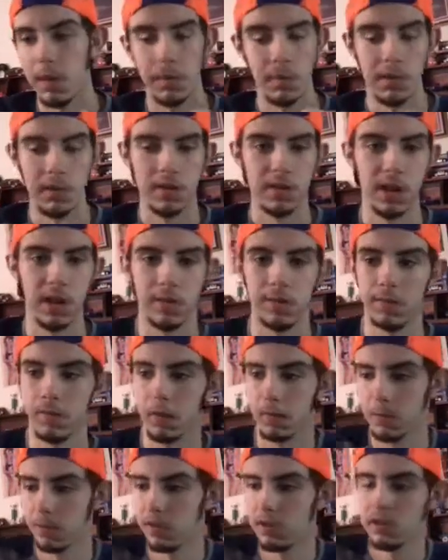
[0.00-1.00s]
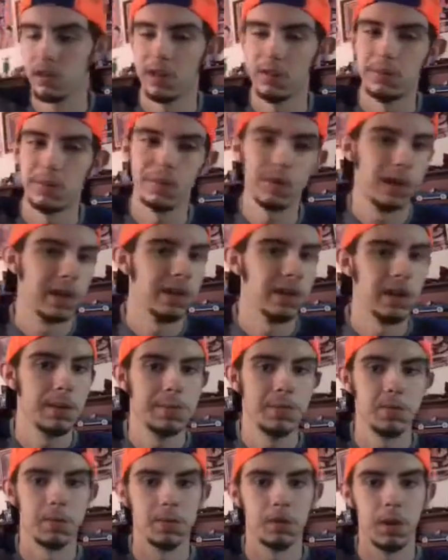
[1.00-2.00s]
I'm really excited for them. Plus, guys, we already got
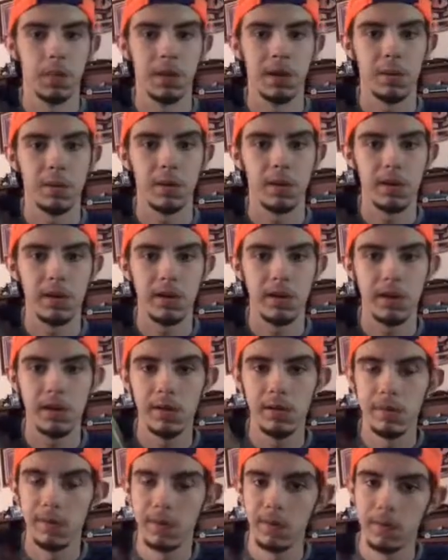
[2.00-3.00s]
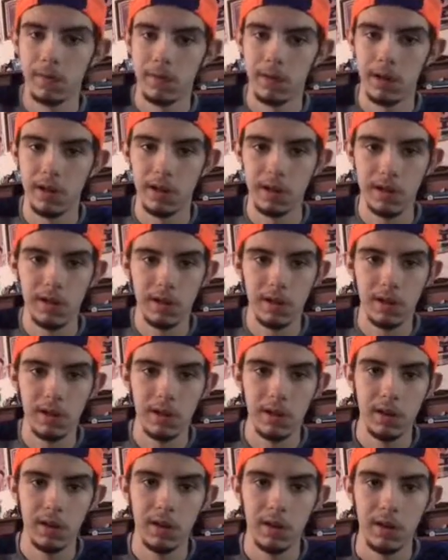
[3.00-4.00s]
lips I'm coating one in, and,
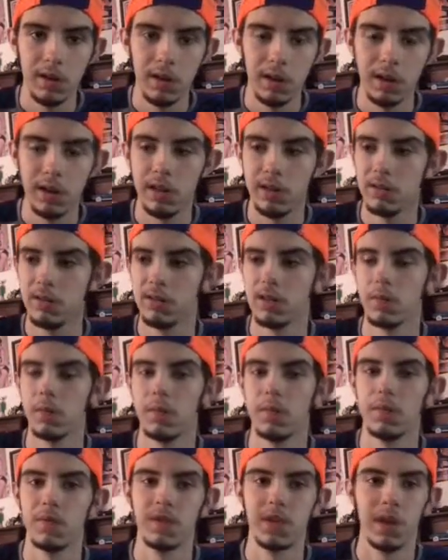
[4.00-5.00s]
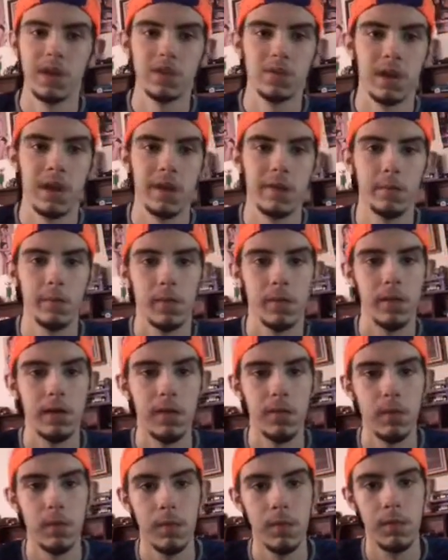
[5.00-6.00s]
and so if you guys don't have one,
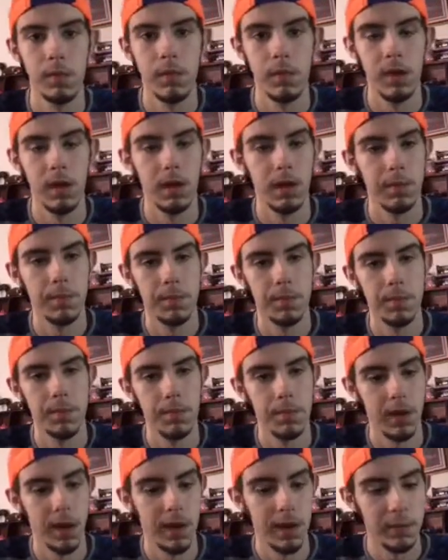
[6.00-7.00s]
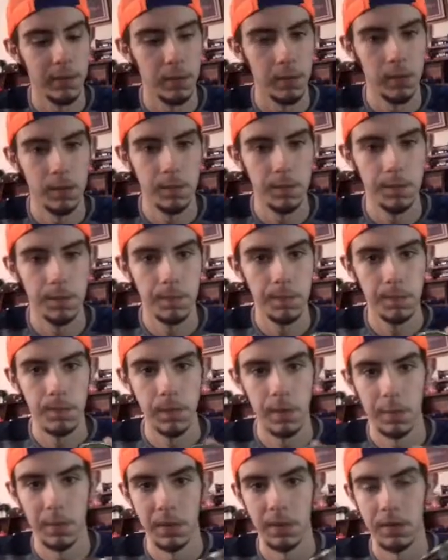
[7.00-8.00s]
uh, have one.
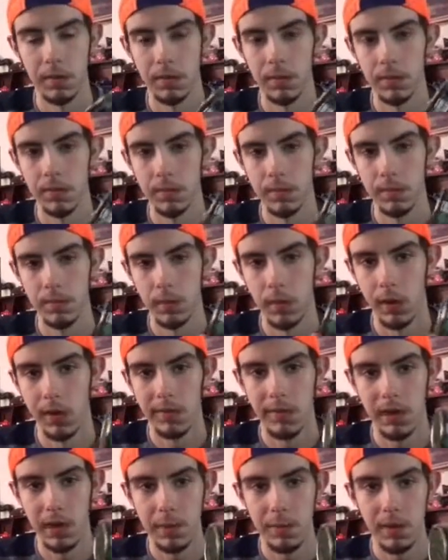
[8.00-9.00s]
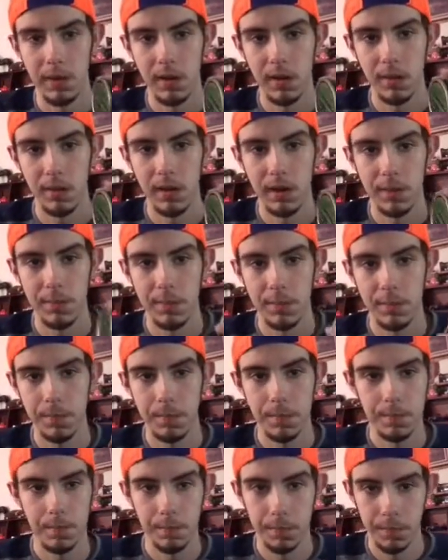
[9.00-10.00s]
I mean, don't have a dip in already,
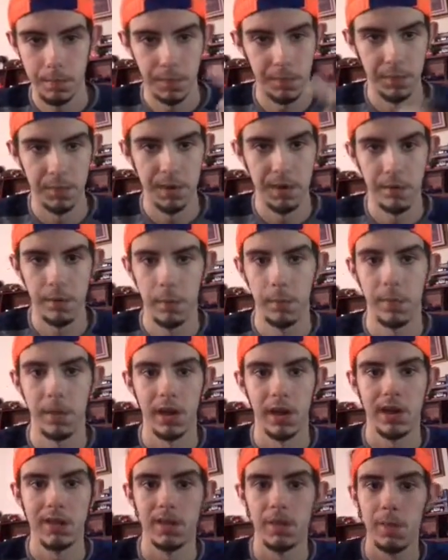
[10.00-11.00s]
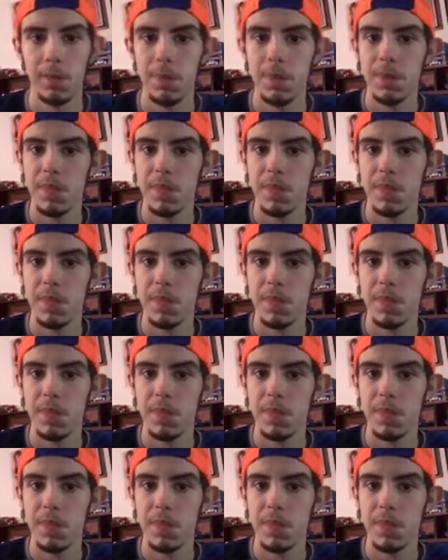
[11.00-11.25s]
put one in on me, guys.